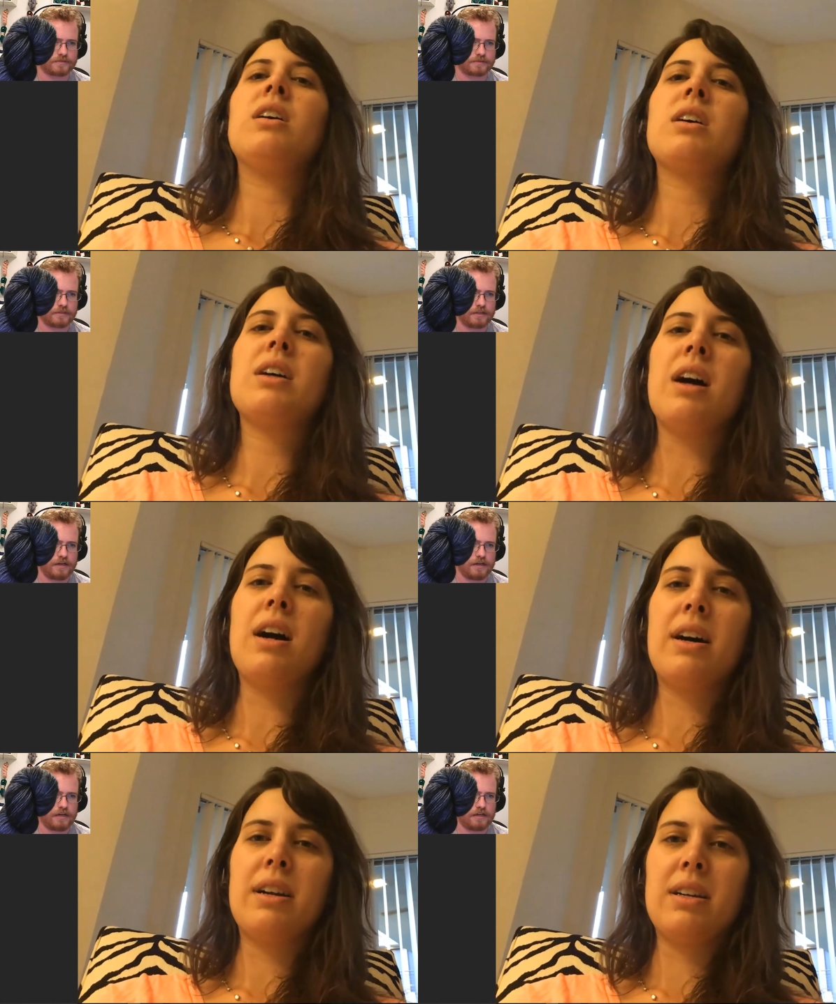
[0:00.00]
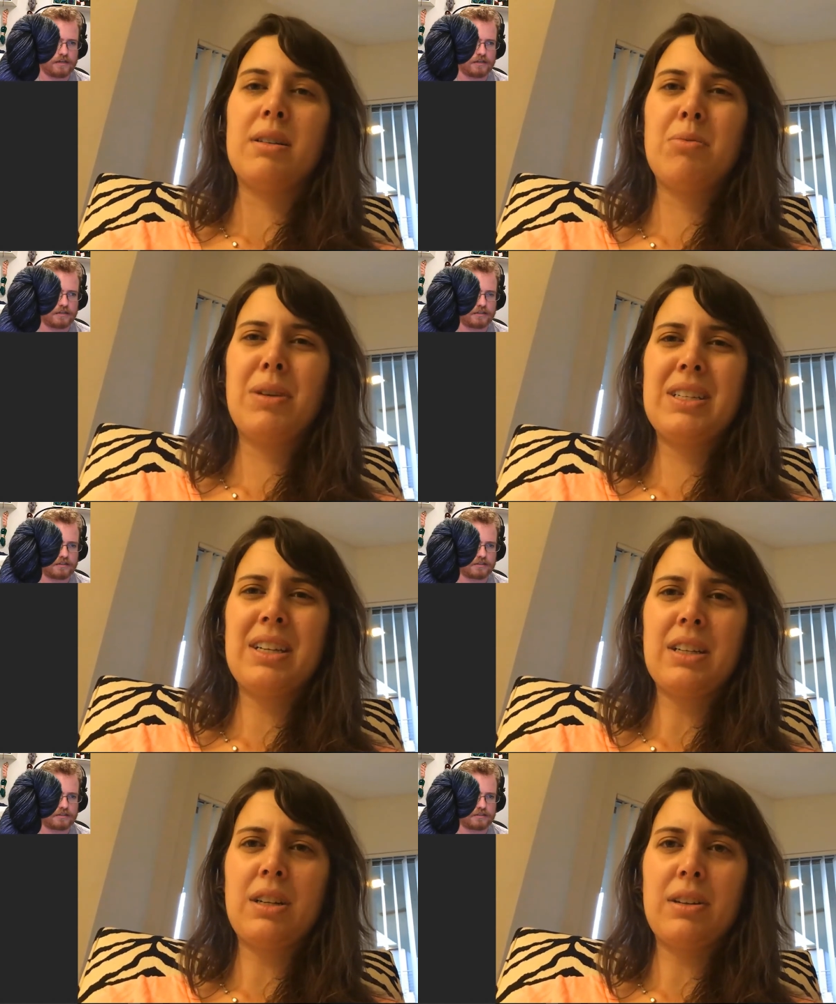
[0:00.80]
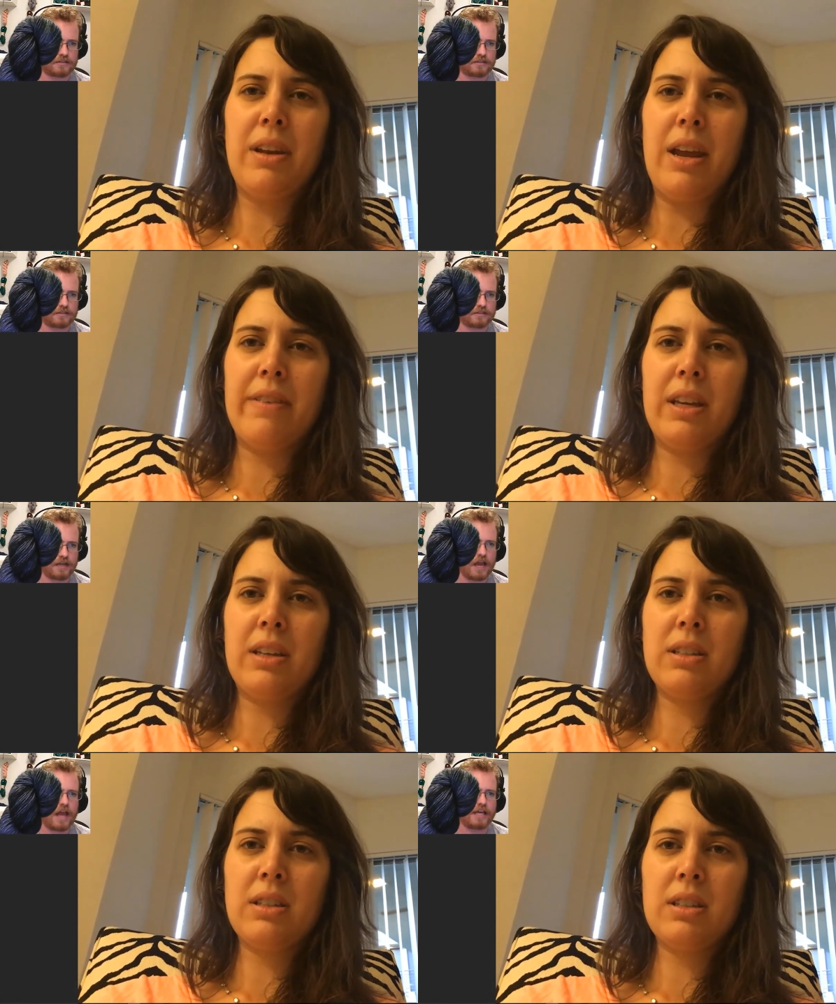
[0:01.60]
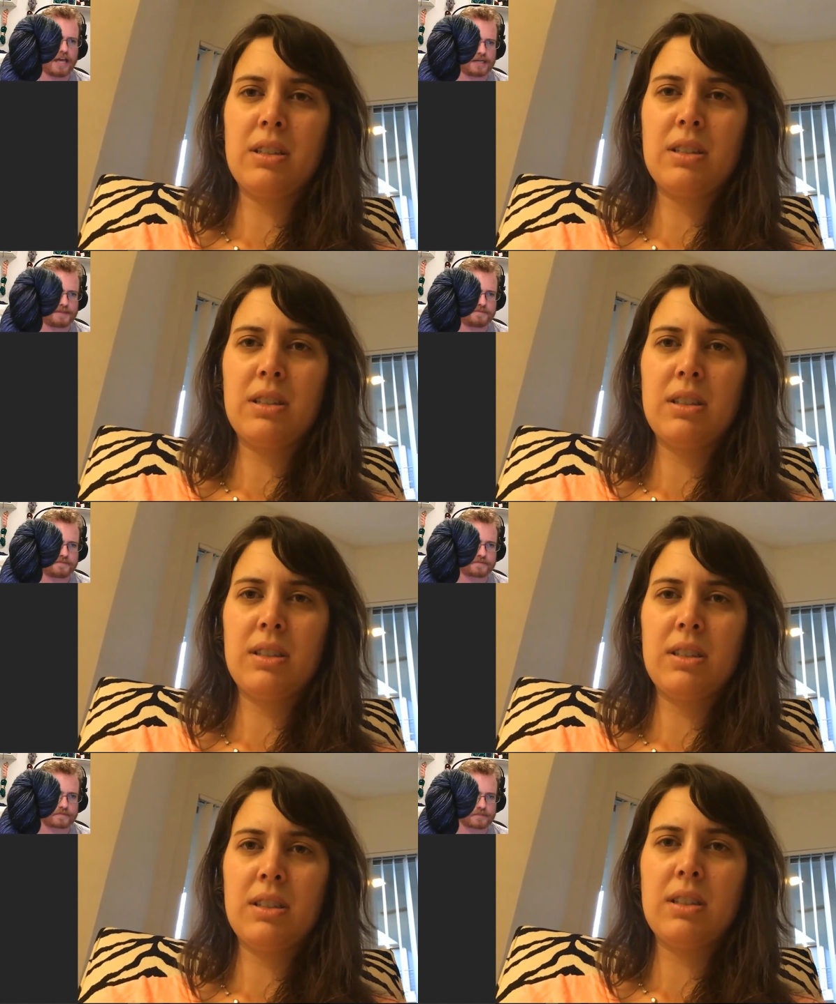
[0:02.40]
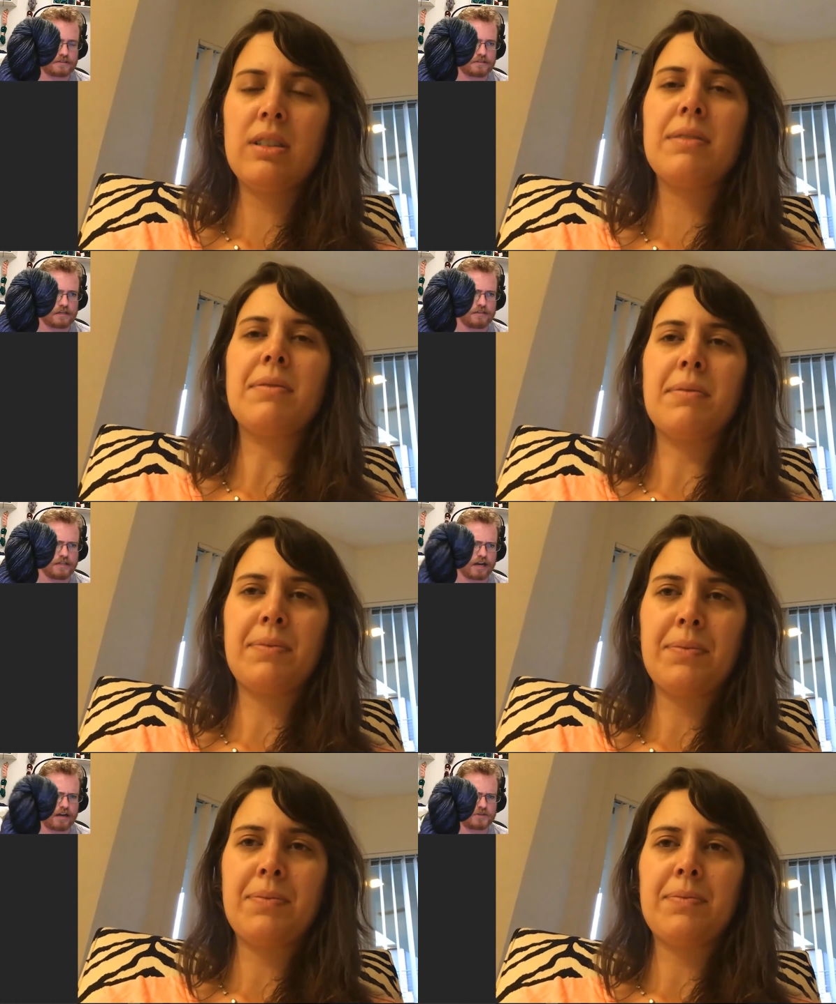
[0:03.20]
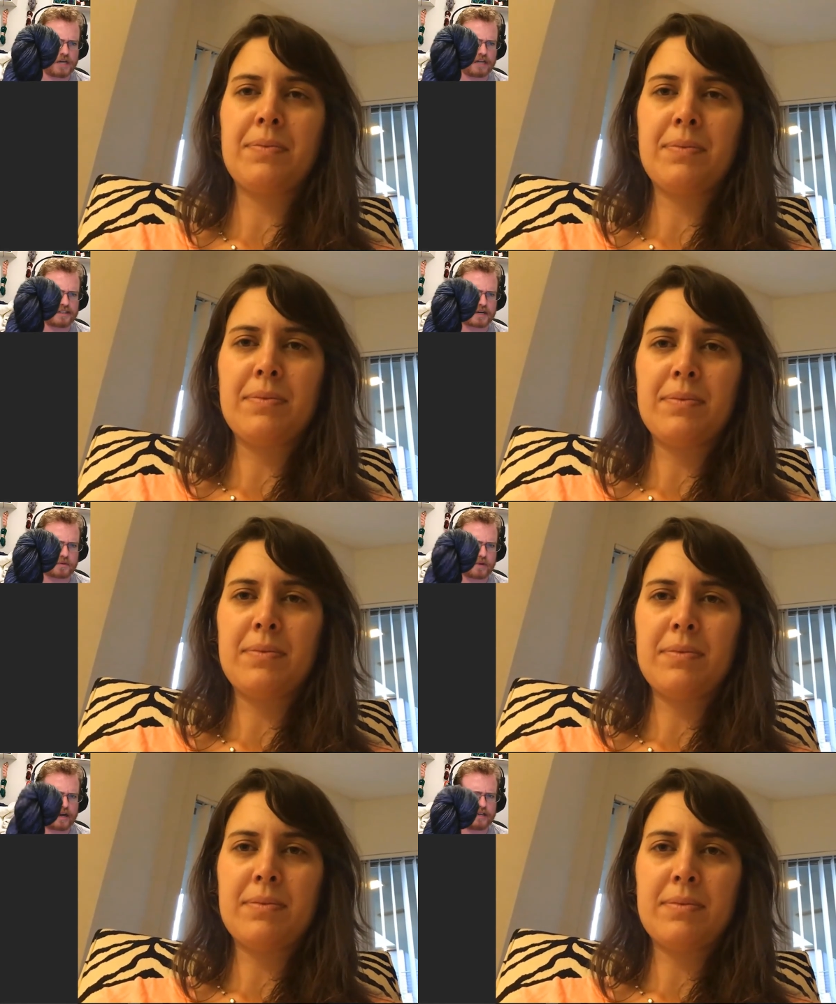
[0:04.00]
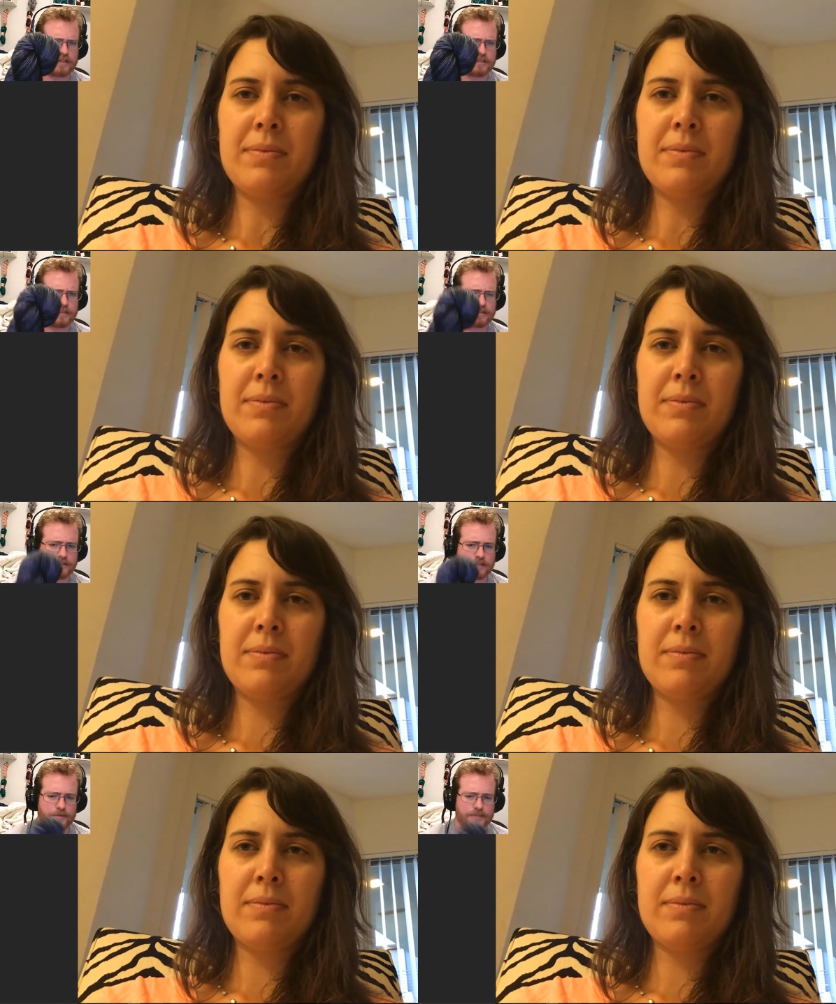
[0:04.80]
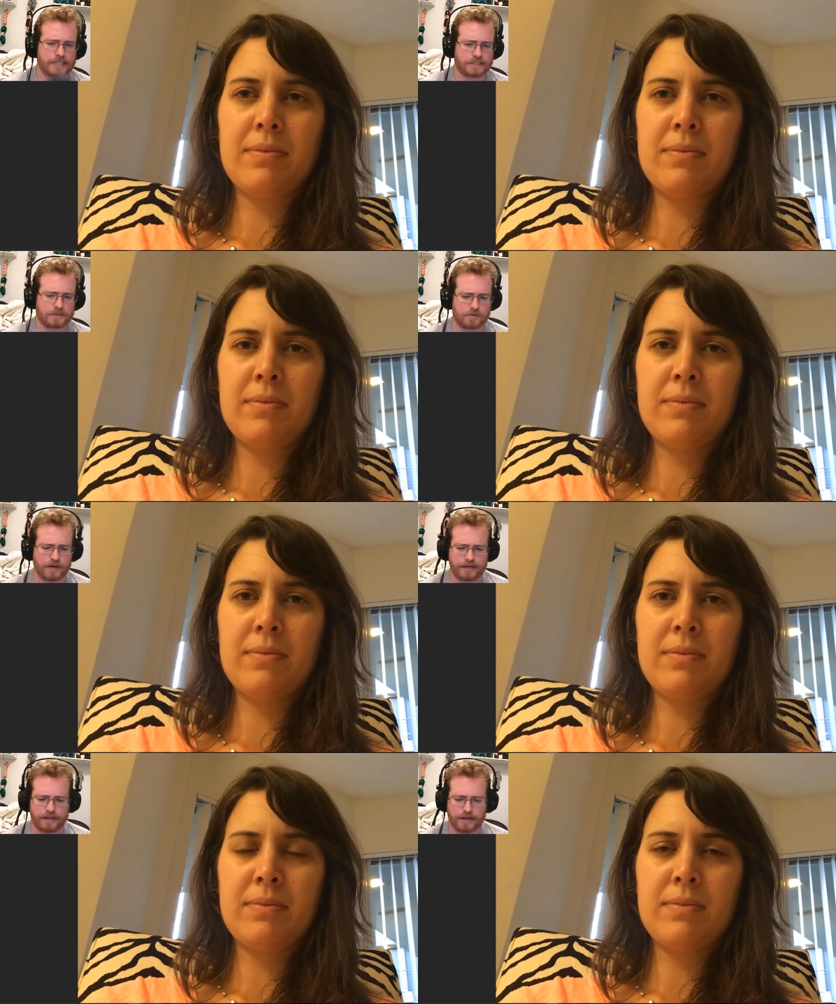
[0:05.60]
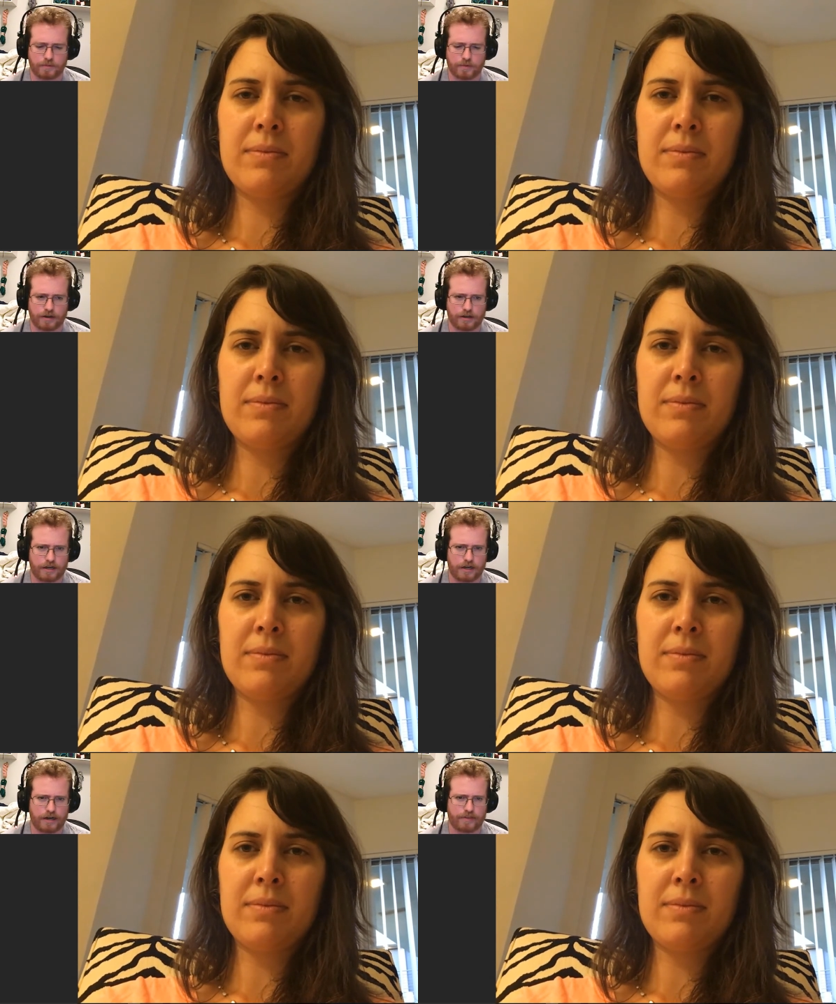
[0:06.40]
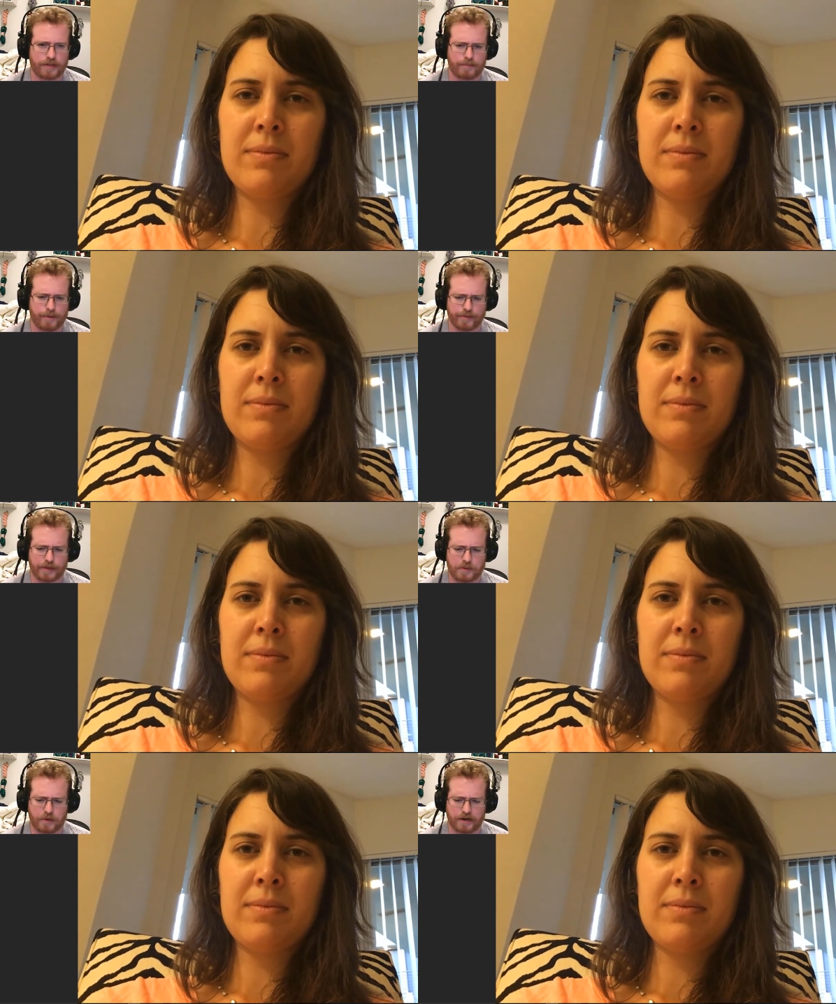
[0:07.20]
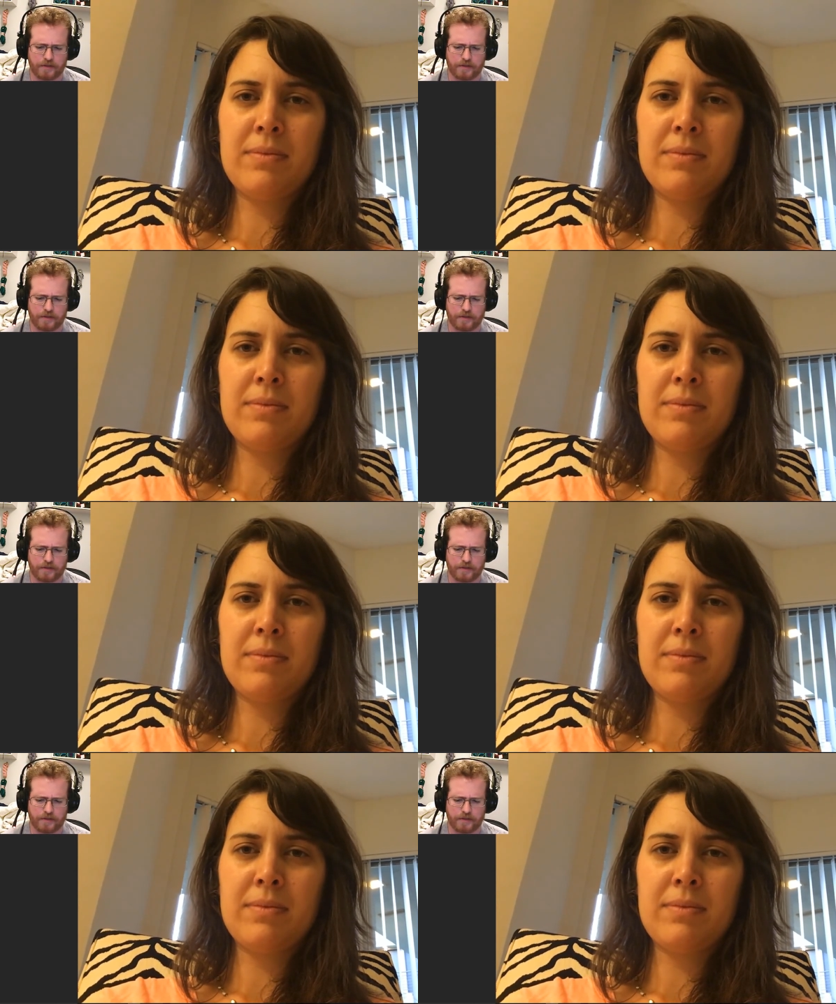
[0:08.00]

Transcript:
Speaker 1: It reads like a little navy.
Speaker 2: Yeah. Like I also got like a red, a couple skeins of red, and I think maybe like one other